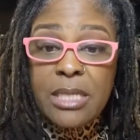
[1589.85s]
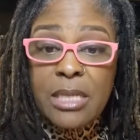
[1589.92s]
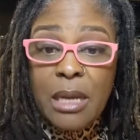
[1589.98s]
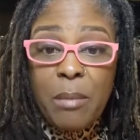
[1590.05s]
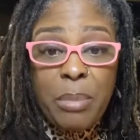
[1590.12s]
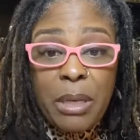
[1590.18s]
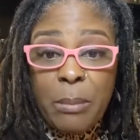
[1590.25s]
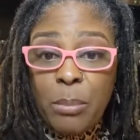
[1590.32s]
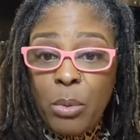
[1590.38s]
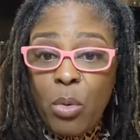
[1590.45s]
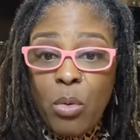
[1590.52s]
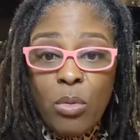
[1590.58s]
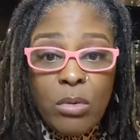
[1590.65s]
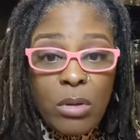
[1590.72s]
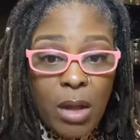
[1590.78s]
Some
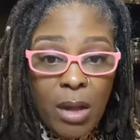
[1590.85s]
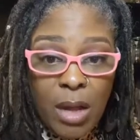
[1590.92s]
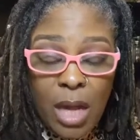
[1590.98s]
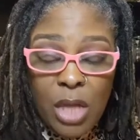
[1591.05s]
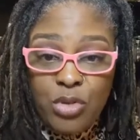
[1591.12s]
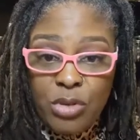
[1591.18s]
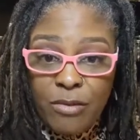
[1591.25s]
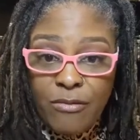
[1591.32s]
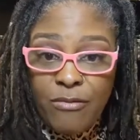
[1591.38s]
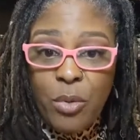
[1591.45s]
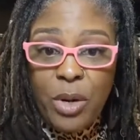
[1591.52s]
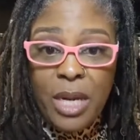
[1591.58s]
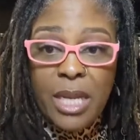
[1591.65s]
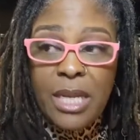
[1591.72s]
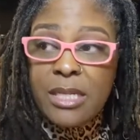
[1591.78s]
people
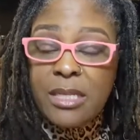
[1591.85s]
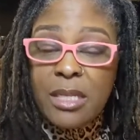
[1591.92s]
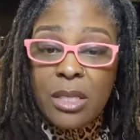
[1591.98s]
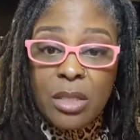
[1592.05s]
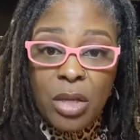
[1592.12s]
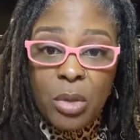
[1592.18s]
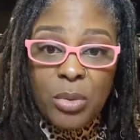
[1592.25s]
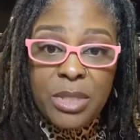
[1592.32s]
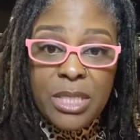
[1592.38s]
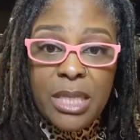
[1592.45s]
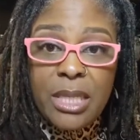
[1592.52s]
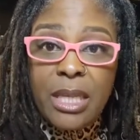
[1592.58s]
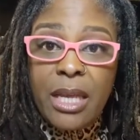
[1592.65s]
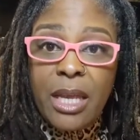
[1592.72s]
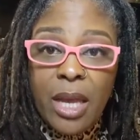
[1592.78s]
140 is the lowest
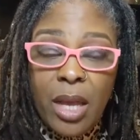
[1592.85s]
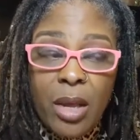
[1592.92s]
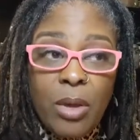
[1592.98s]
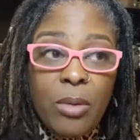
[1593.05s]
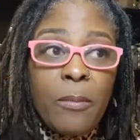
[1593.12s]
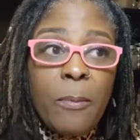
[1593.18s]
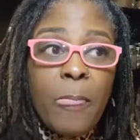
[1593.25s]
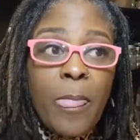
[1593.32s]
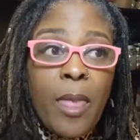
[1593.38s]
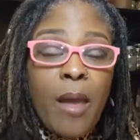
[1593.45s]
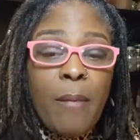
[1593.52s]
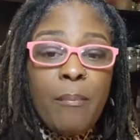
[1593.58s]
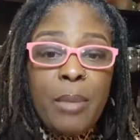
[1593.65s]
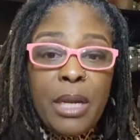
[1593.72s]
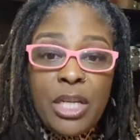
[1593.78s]
that they go,
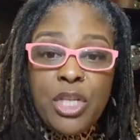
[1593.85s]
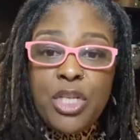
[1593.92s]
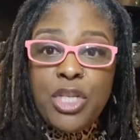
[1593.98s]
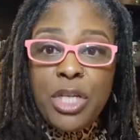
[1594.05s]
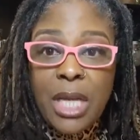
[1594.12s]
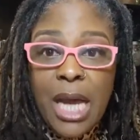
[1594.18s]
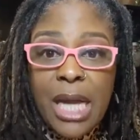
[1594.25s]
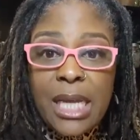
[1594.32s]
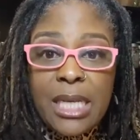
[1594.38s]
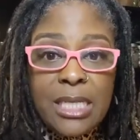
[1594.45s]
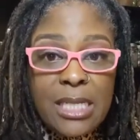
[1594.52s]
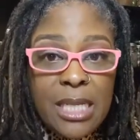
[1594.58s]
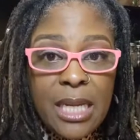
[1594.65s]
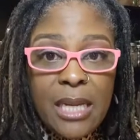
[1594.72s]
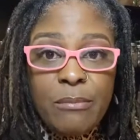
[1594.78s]
but it should not
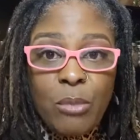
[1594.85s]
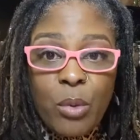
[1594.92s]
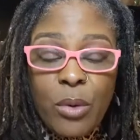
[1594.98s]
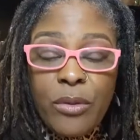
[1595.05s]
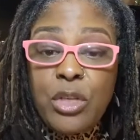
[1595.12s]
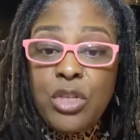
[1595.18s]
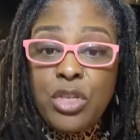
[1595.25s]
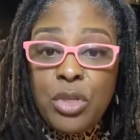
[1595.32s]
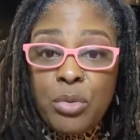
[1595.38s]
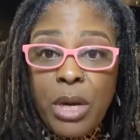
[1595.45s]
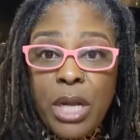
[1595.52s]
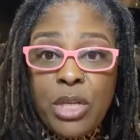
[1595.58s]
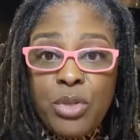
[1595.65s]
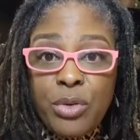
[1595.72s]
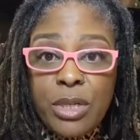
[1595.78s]
exceed more than
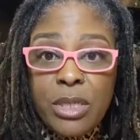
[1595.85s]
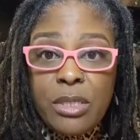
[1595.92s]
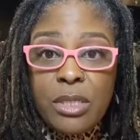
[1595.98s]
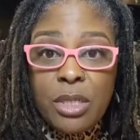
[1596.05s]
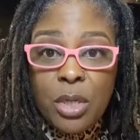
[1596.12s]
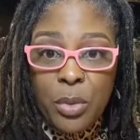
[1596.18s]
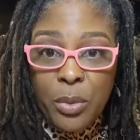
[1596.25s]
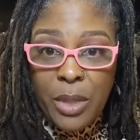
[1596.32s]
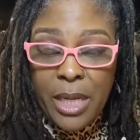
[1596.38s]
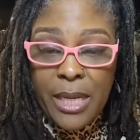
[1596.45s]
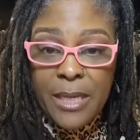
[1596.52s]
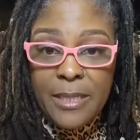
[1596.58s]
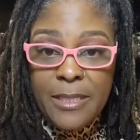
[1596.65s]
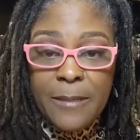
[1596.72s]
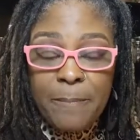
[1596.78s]
200
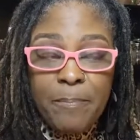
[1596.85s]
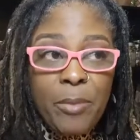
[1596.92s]
degrees.